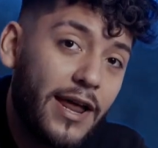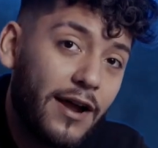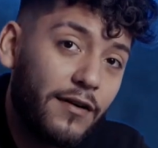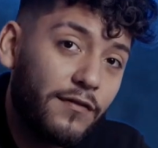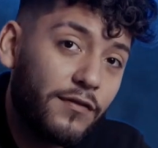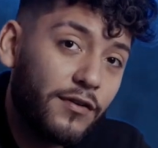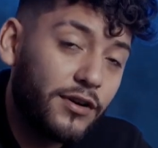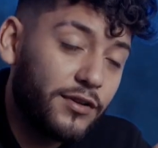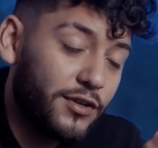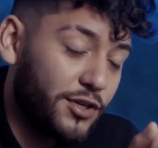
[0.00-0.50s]

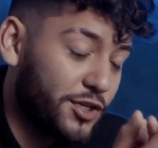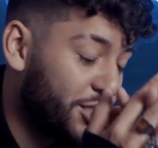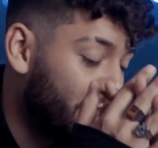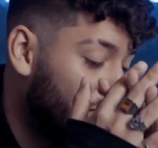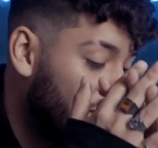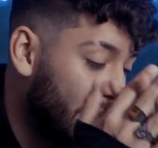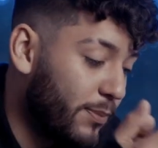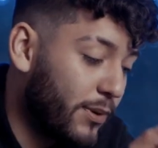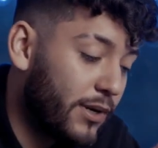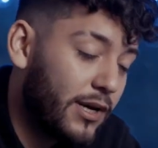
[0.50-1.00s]
ever. They're
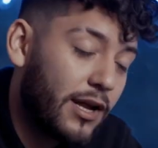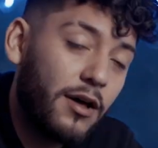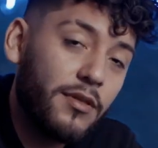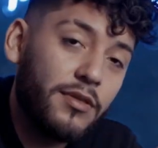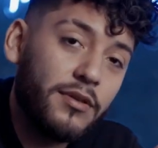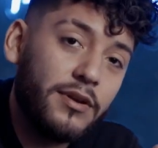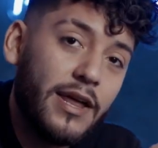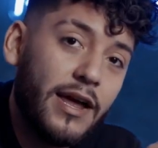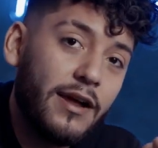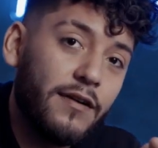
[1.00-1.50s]
cheaper now
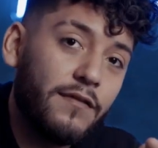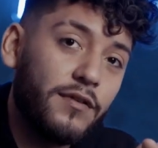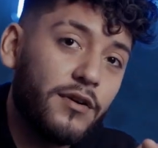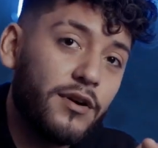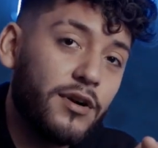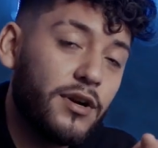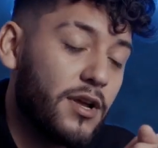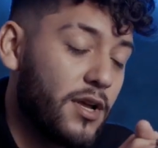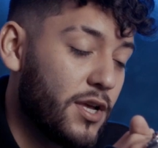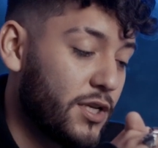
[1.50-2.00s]
than
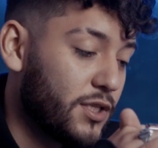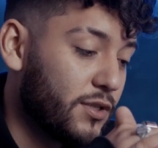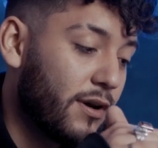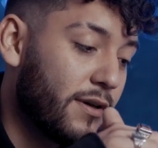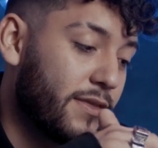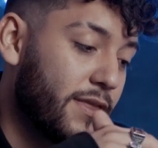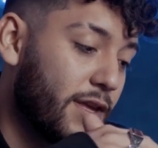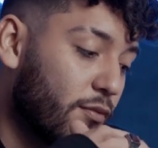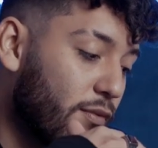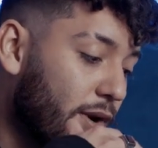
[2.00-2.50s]
ever. So
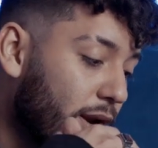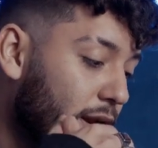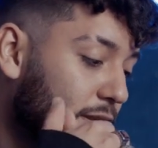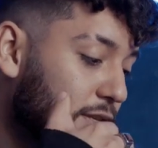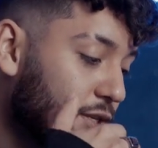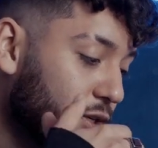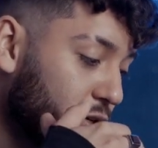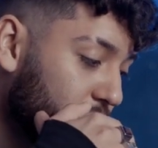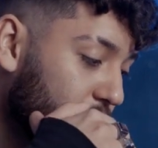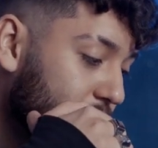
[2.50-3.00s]
I think right now
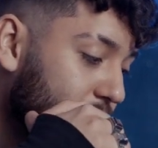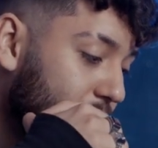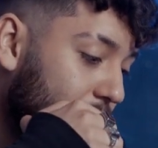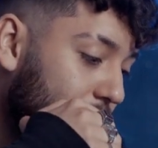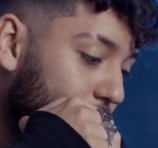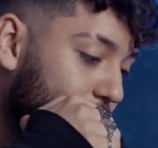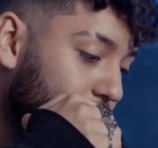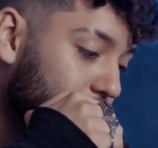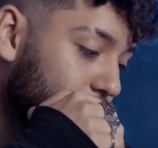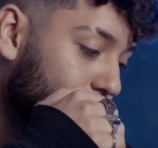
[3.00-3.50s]
it's a good
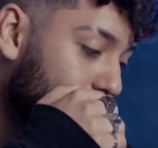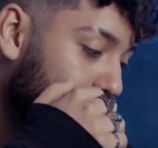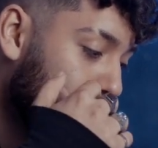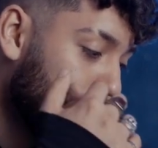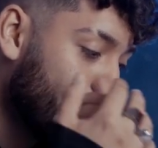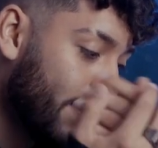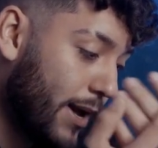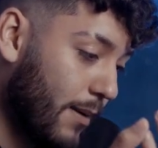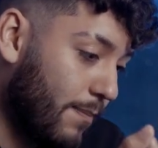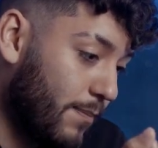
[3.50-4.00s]
time to buy a
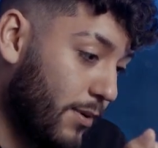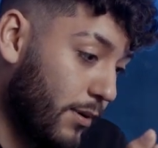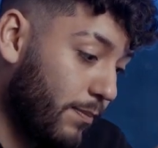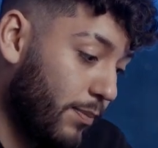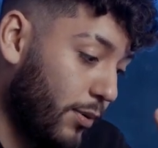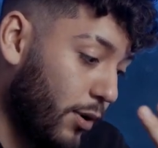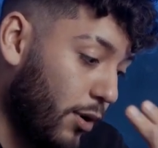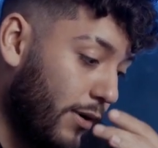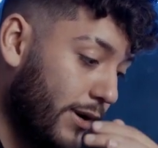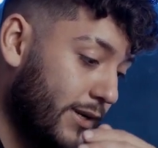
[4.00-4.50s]
MacBook
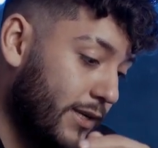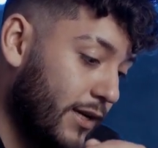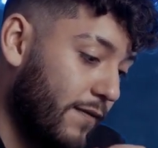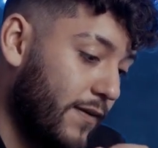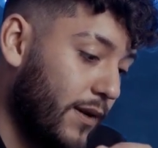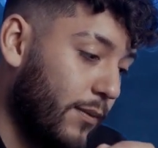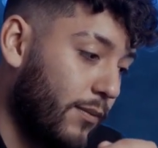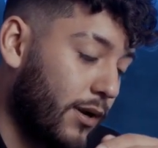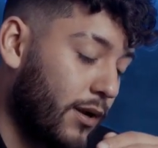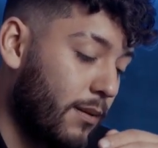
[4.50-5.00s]
Pro. I
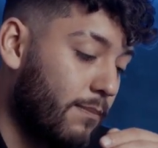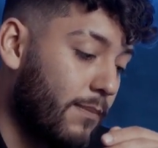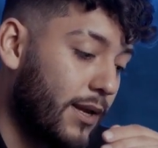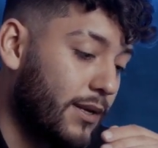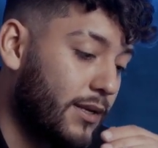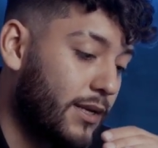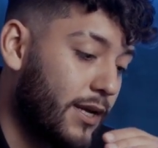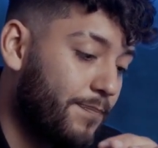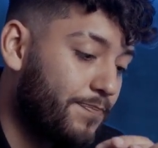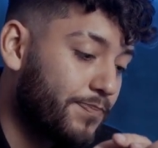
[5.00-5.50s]
definitely
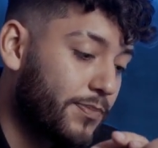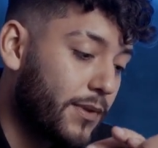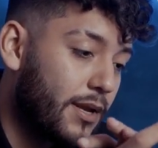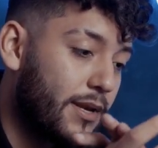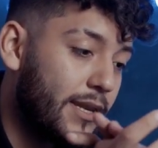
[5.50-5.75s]
recommend it.